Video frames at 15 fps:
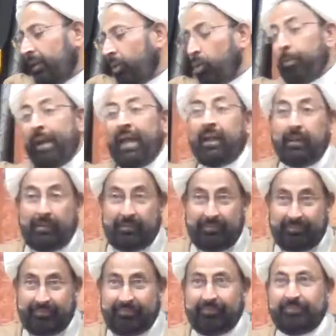Kumail,
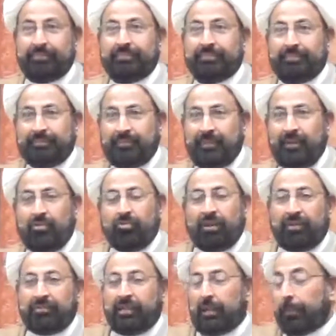
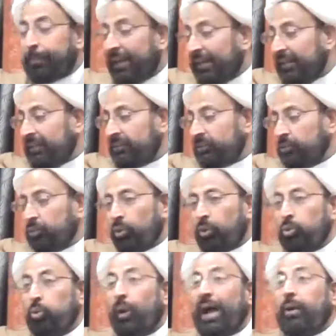one of the companions, you
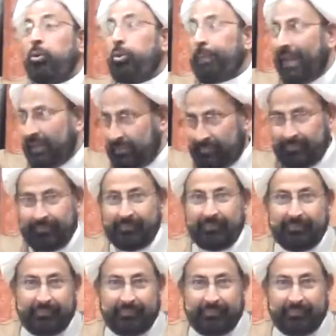know Dua Kumail,